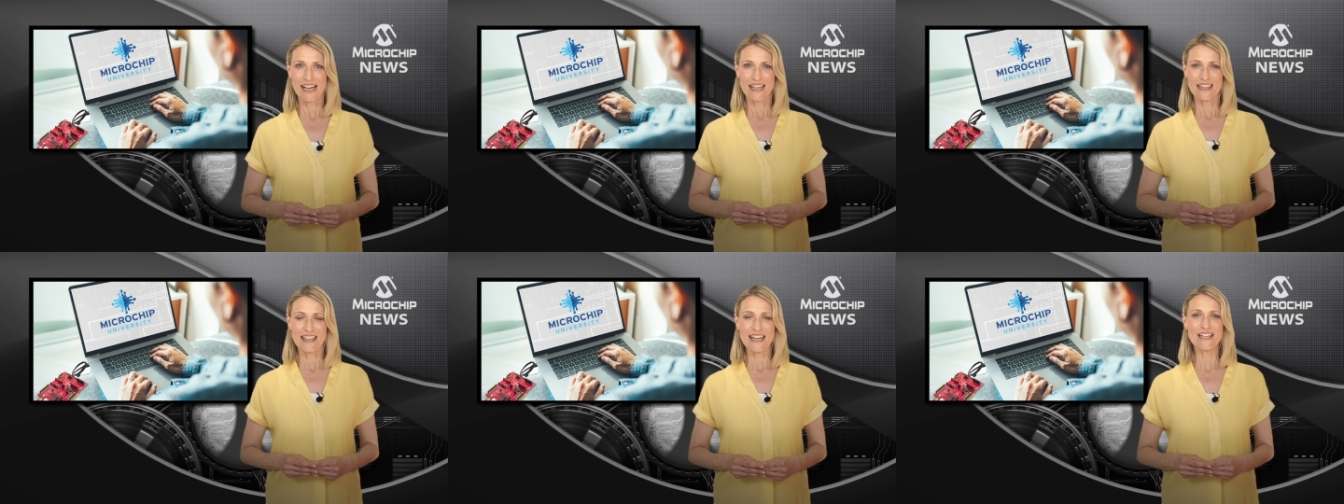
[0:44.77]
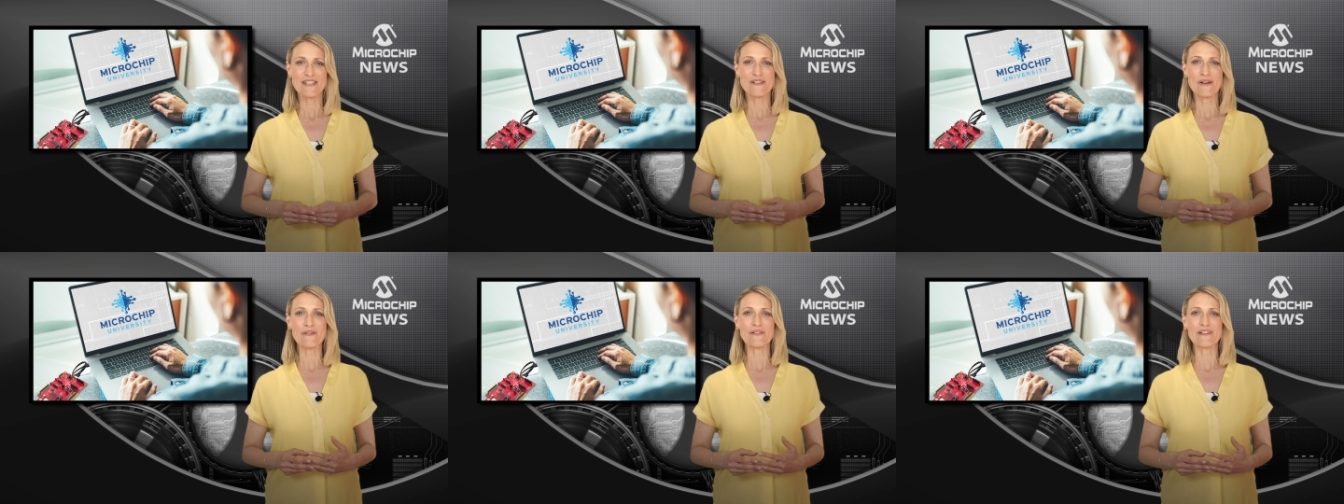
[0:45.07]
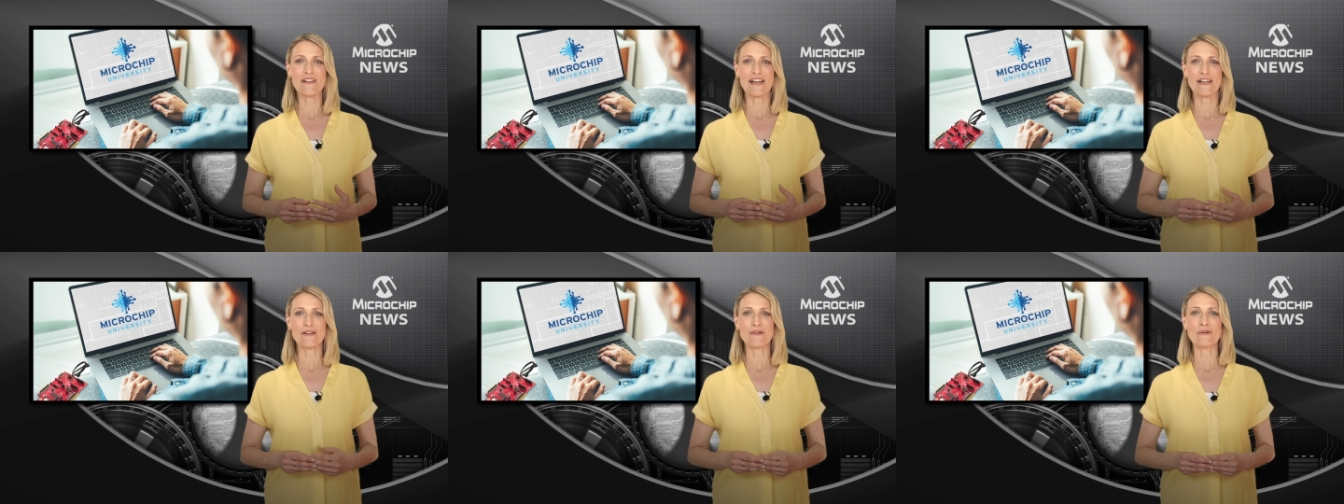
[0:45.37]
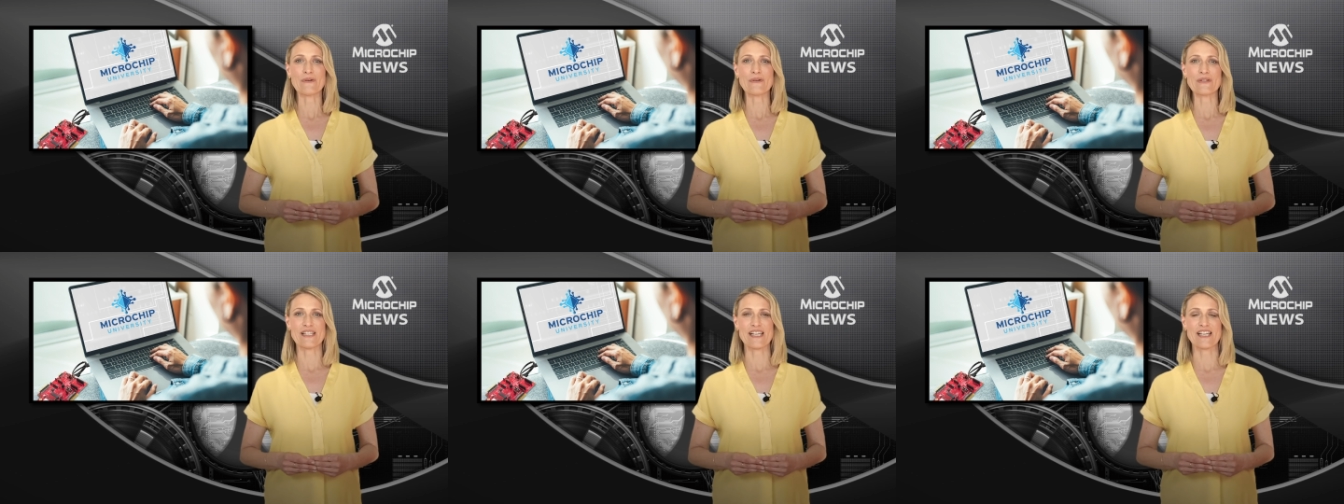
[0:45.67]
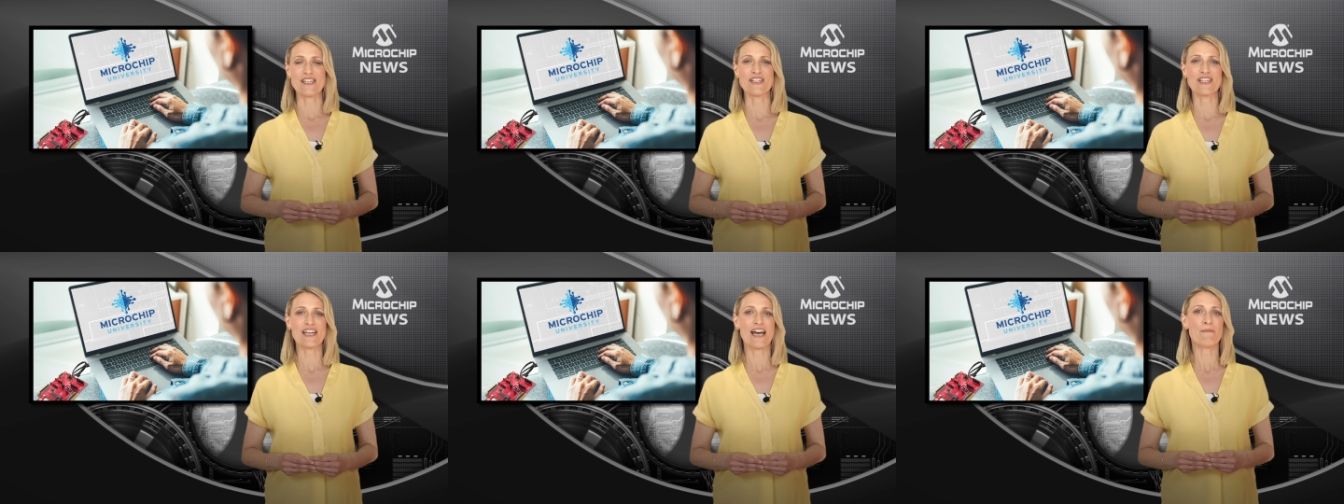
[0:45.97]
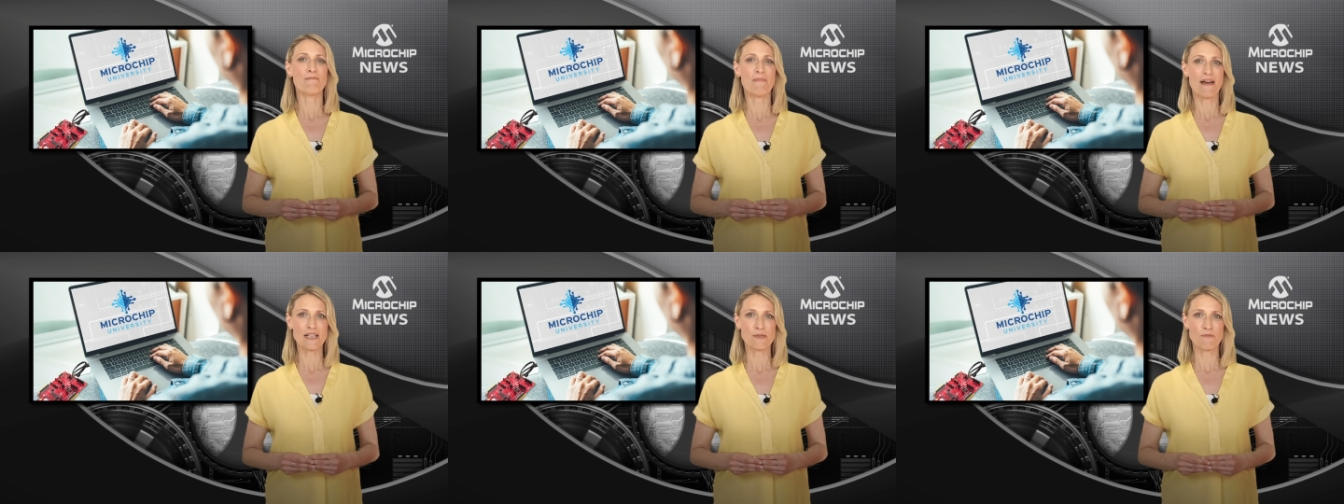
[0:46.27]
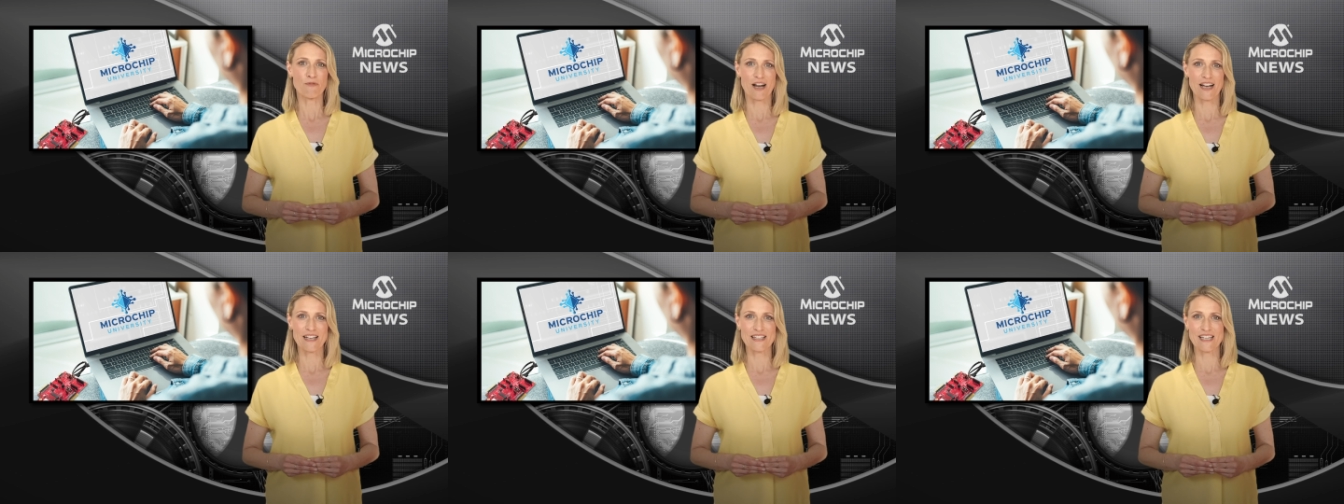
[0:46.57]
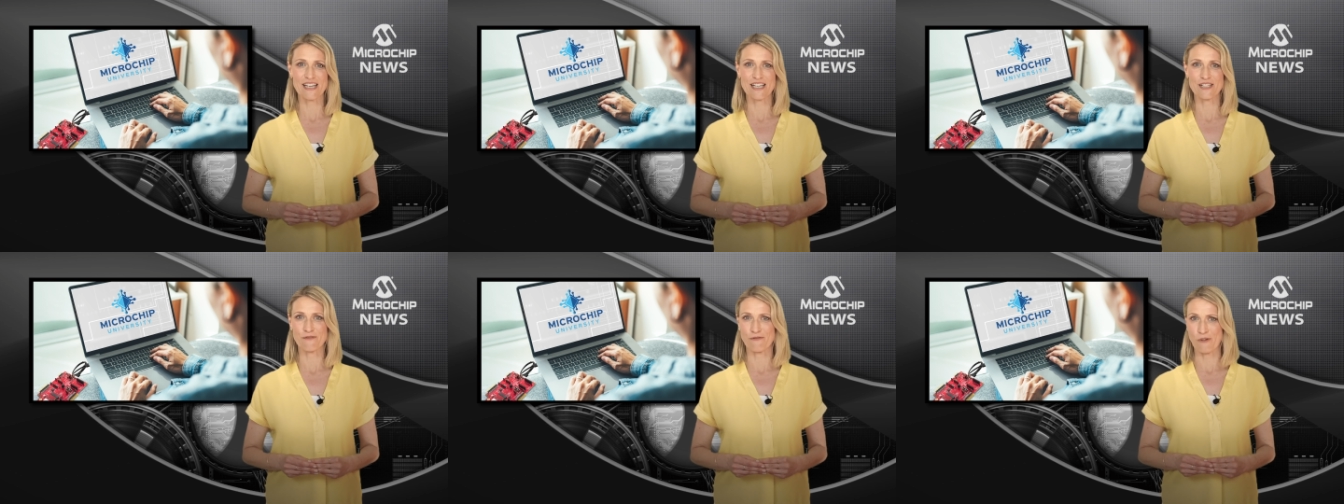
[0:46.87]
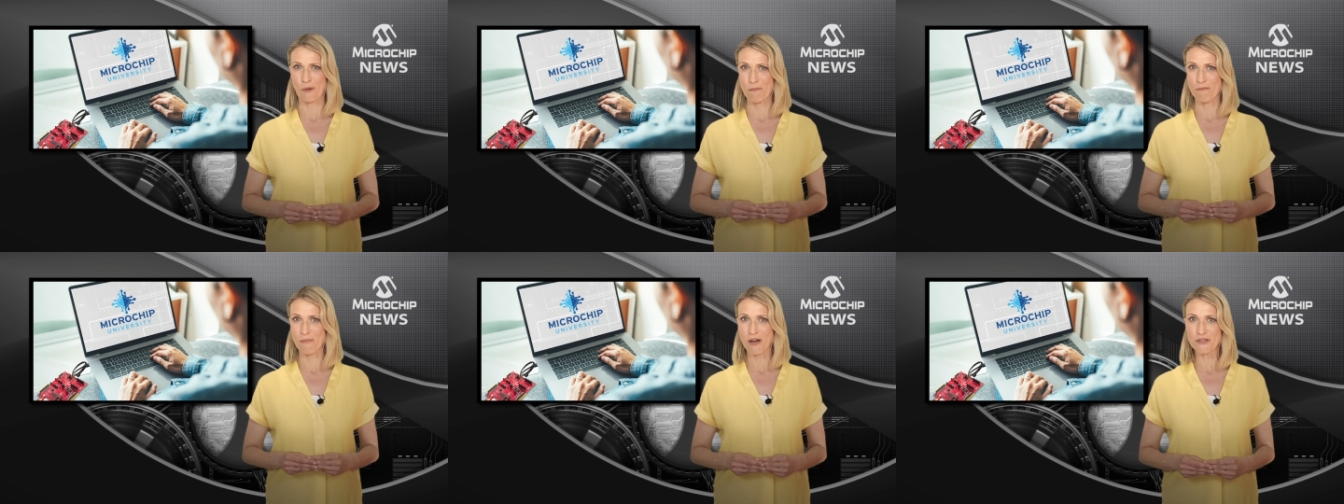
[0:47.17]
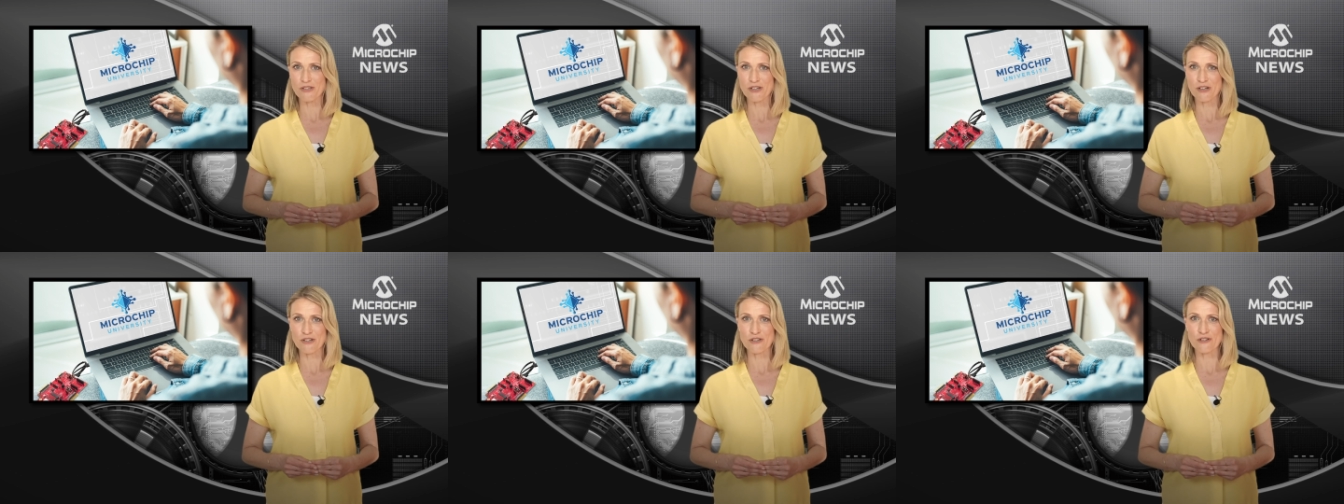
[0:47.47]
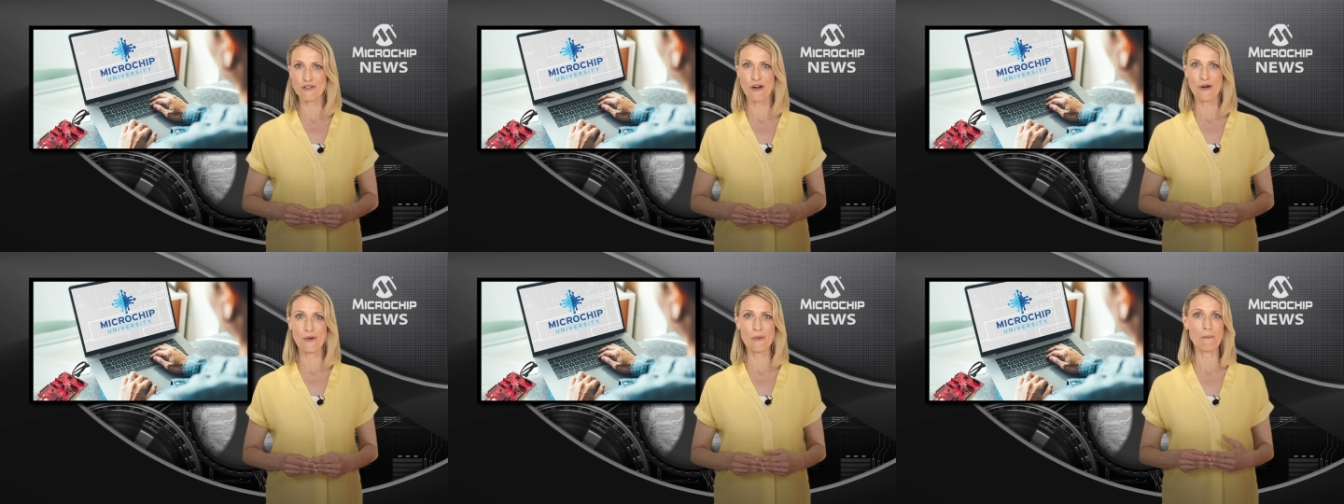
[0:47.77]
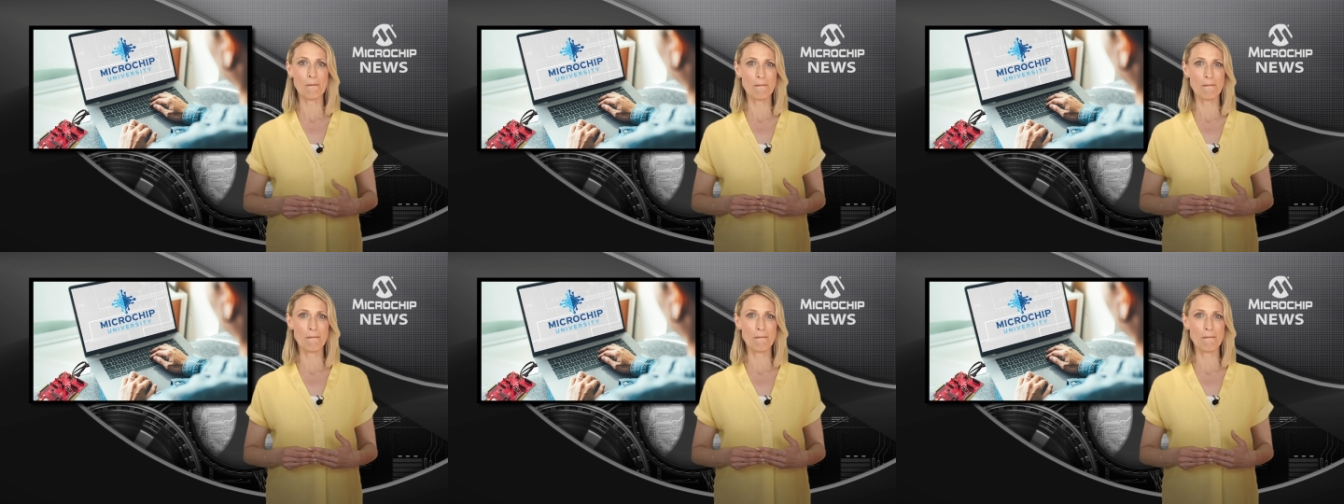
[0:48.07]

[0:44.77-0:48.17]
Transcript: these online courses share best practice for motor control,